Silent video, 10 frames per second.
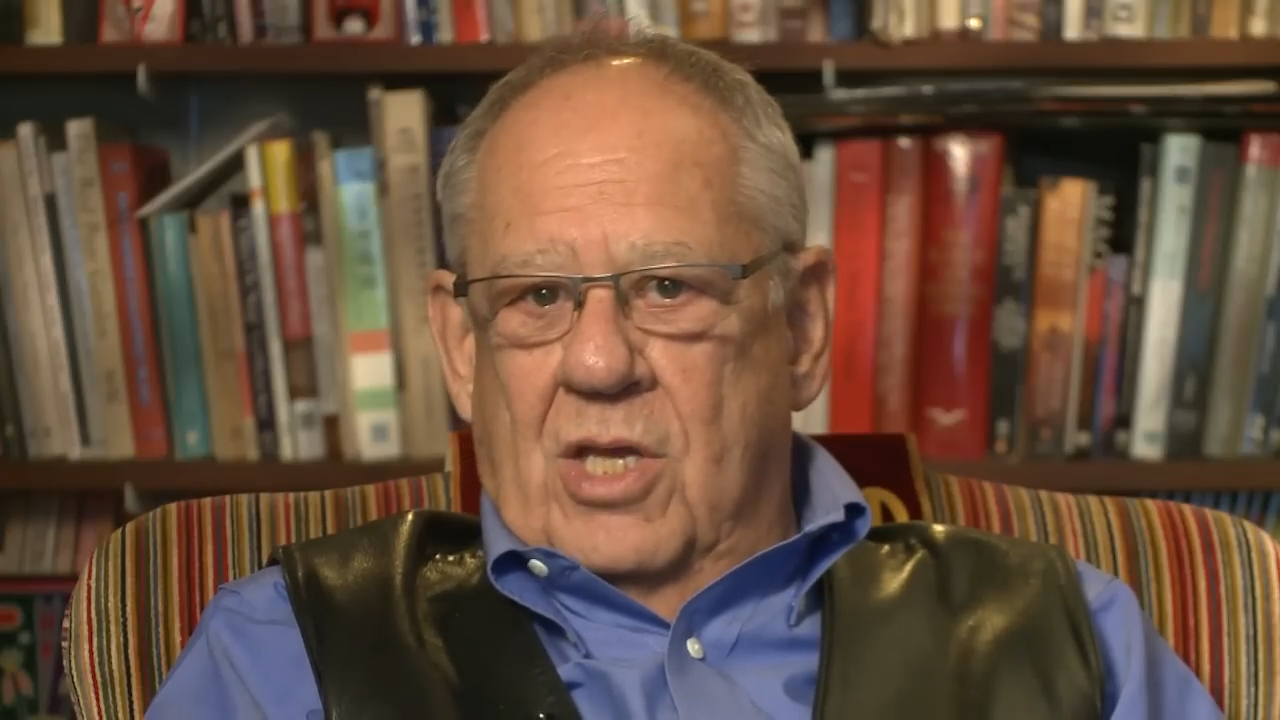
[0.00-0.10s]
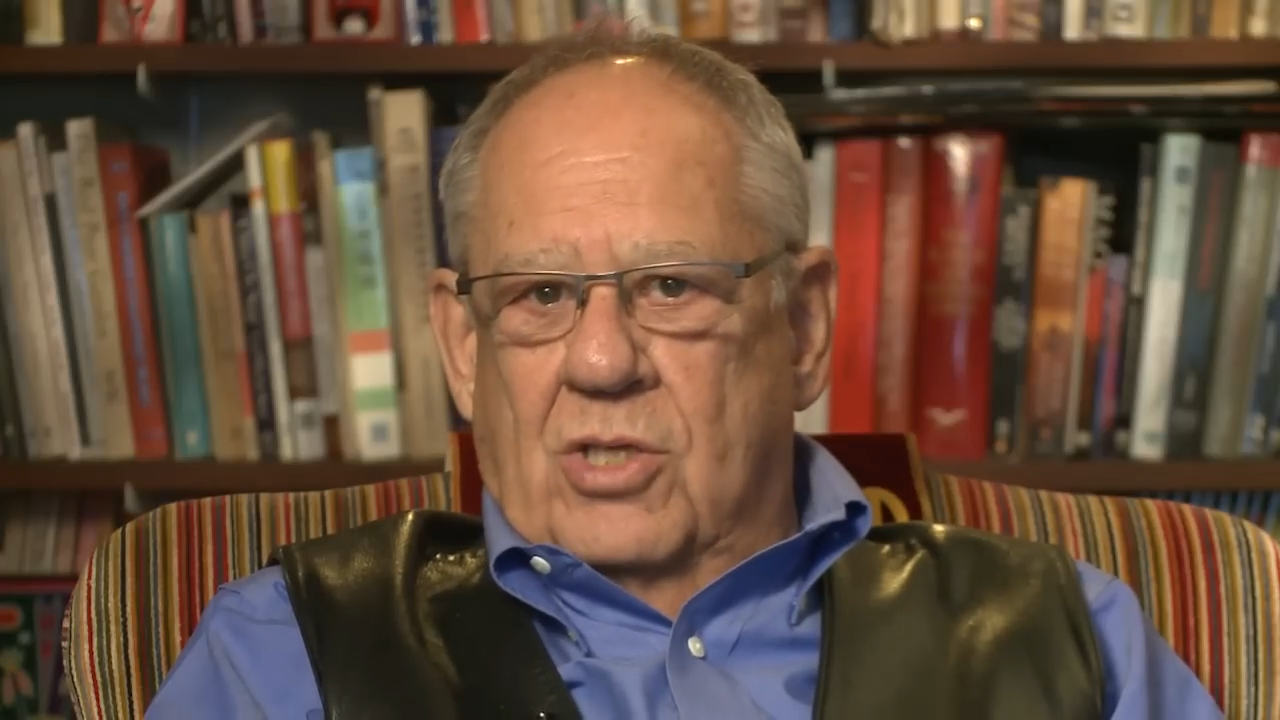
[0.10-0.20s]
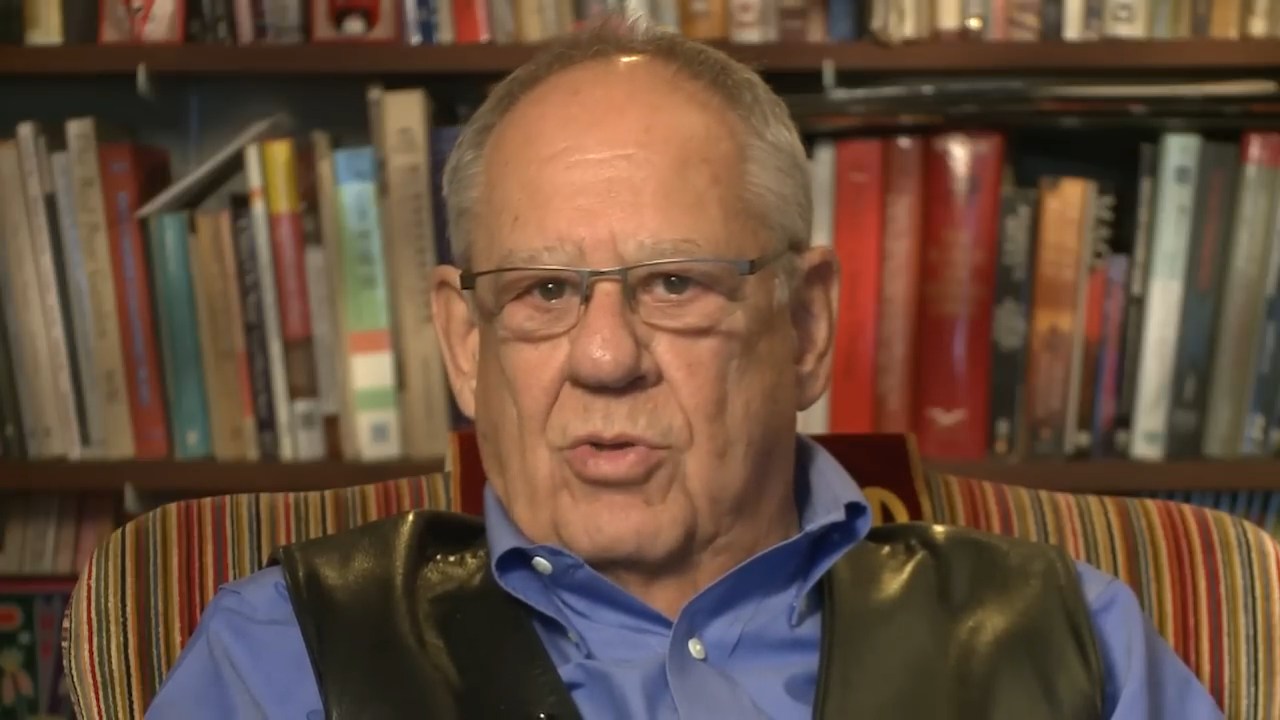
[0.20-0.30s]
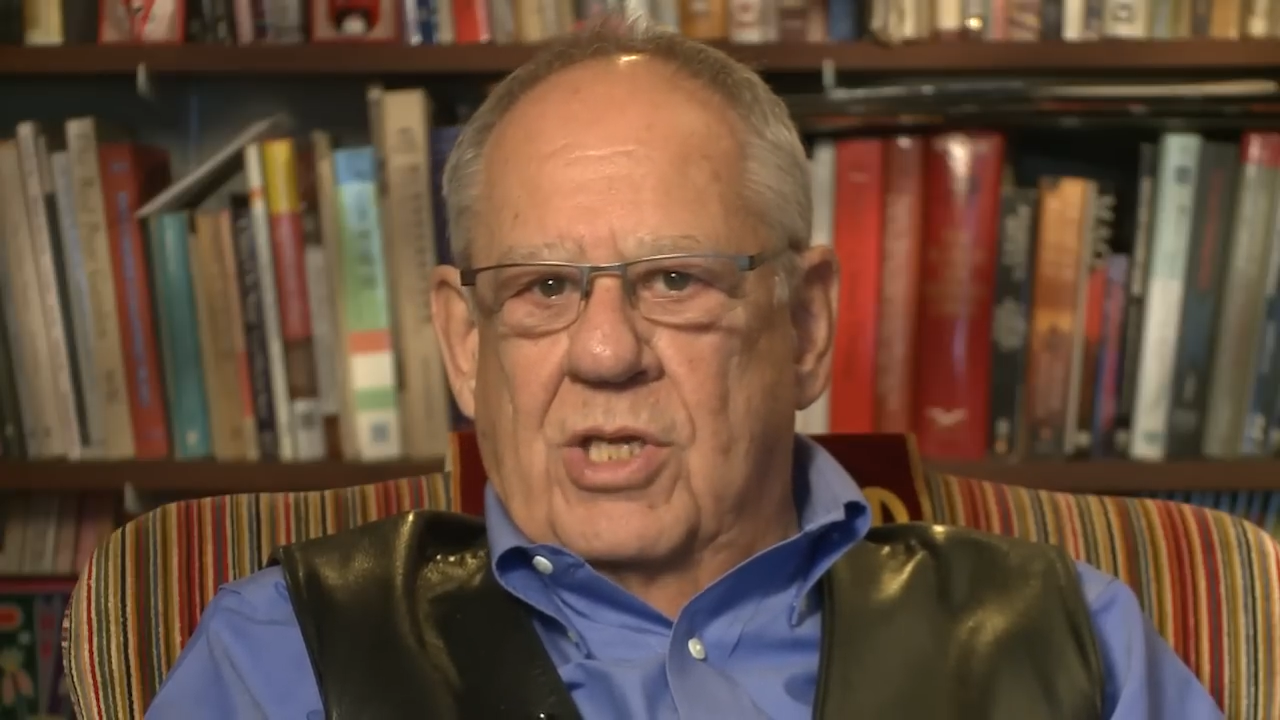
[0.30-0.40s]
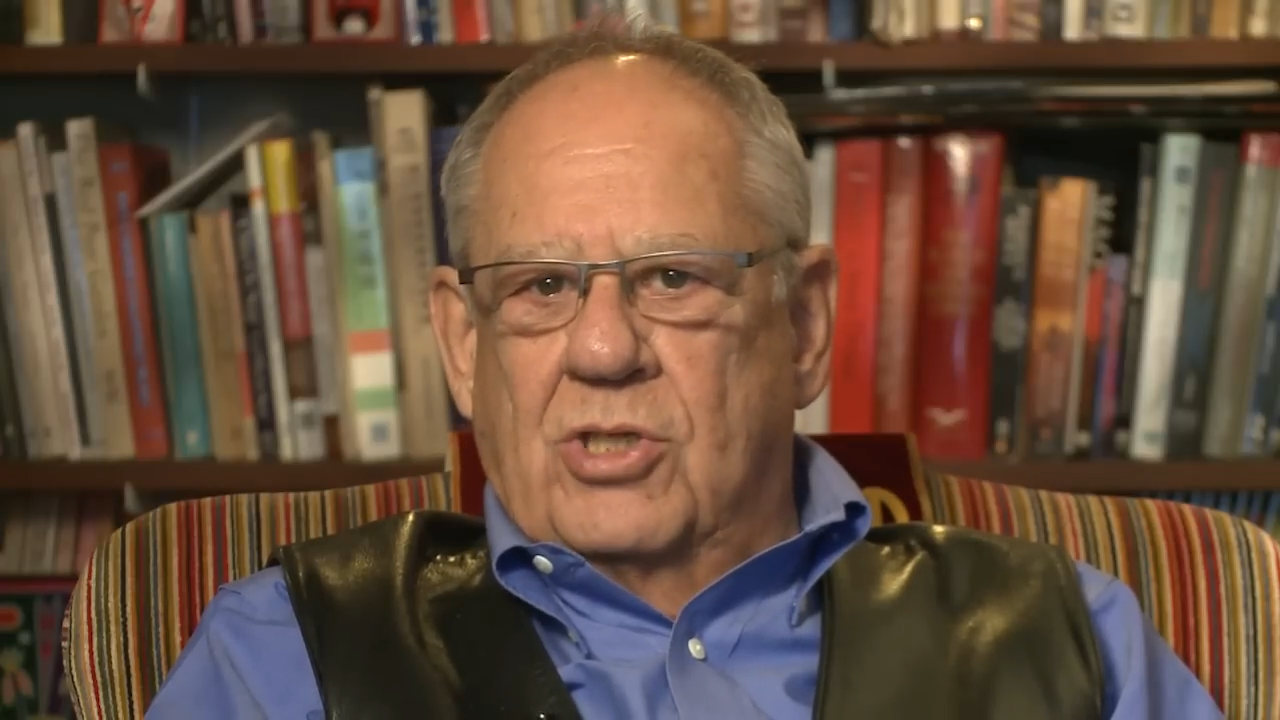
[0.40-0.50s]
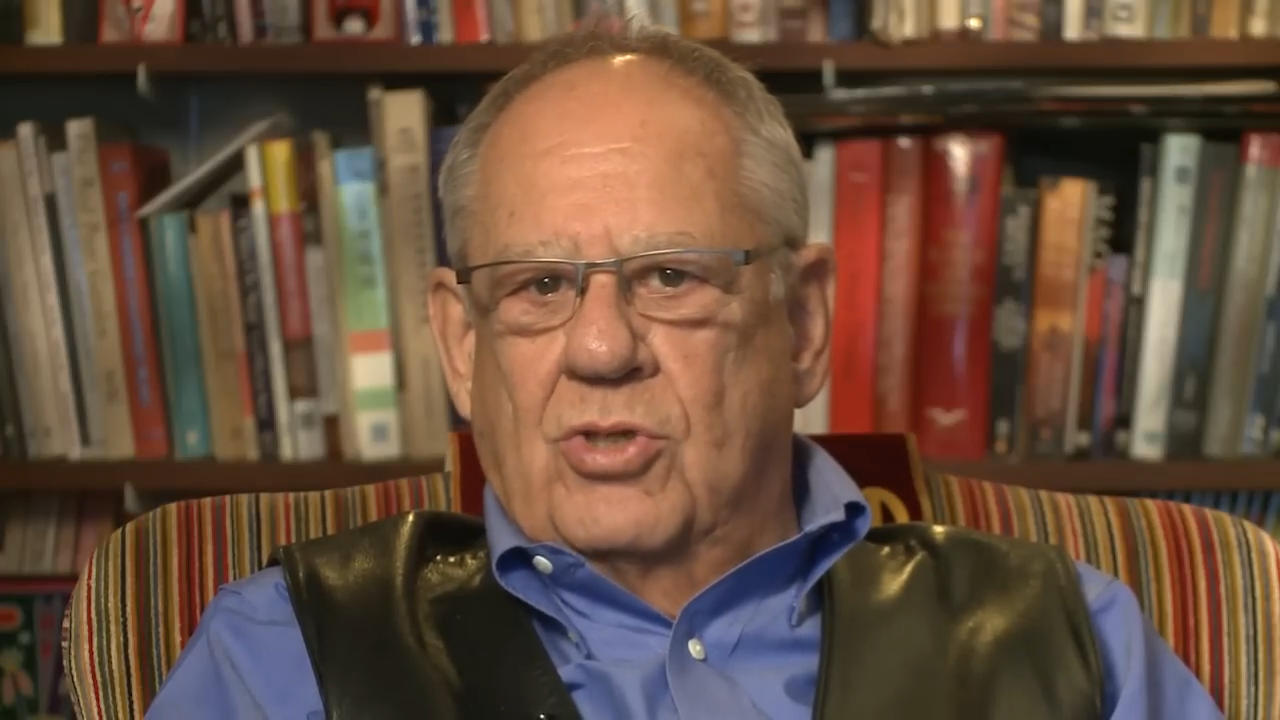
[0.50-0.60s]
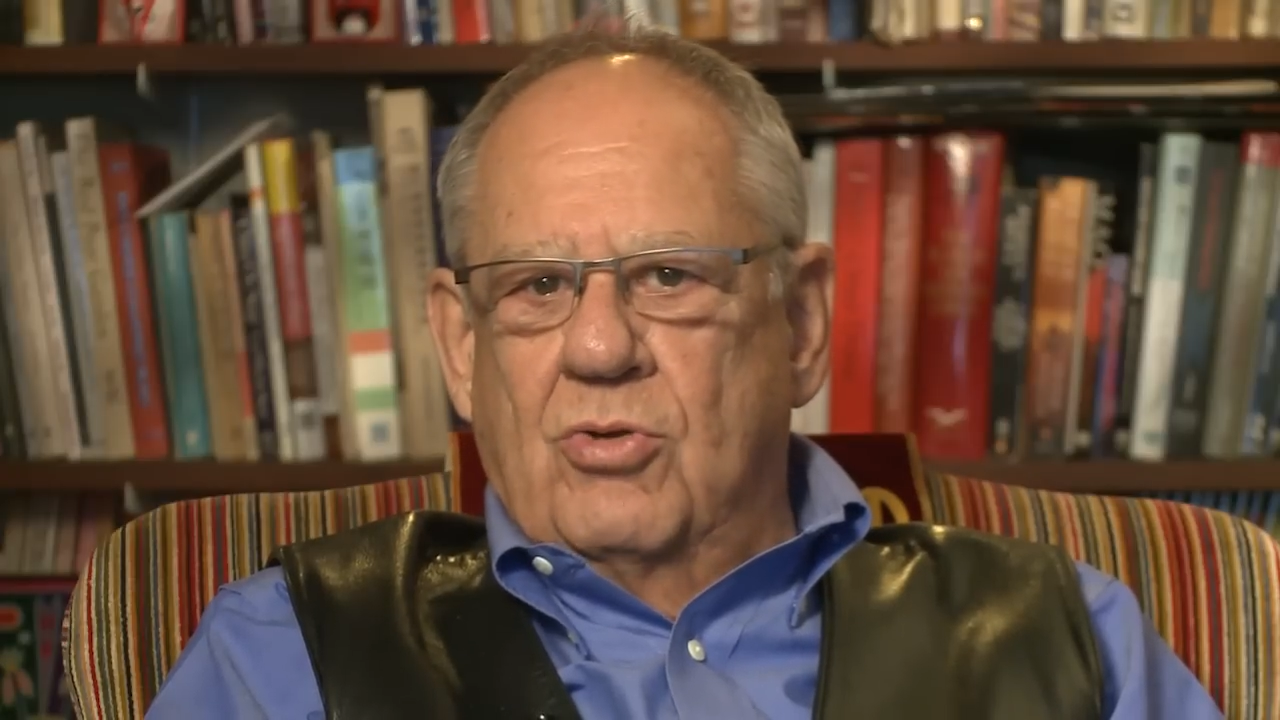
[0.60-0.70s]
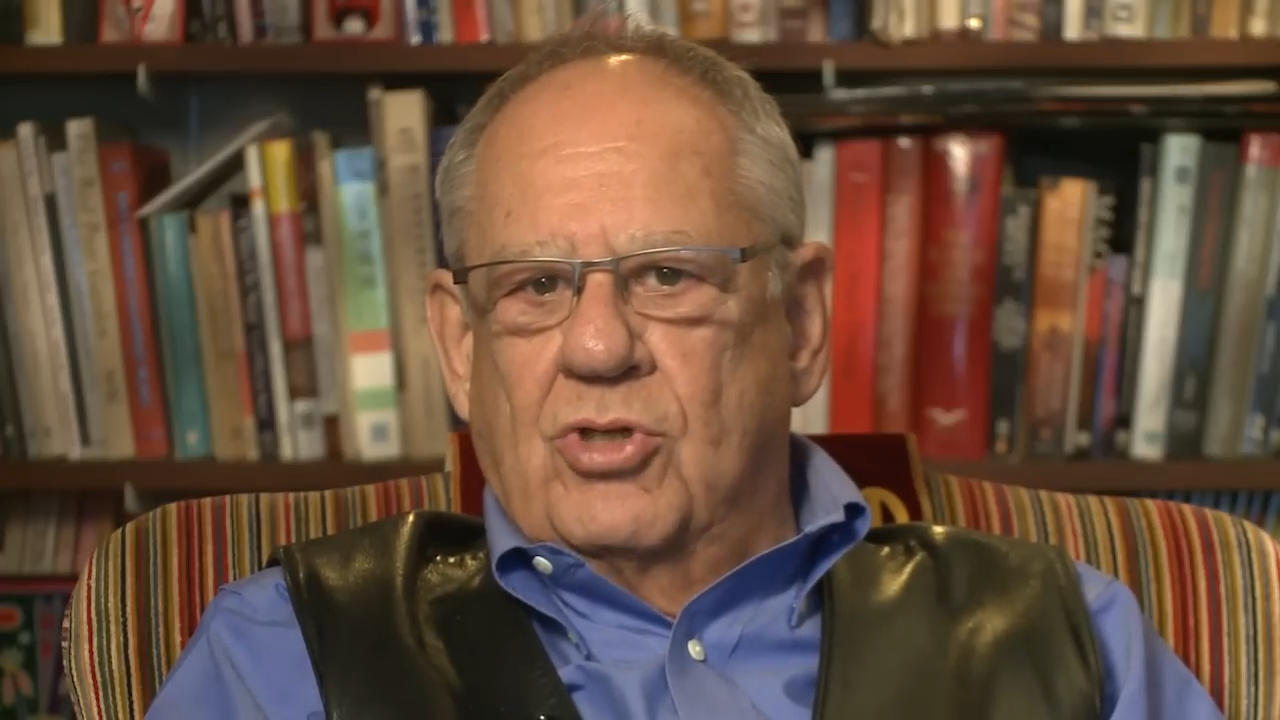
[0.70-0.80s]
So these two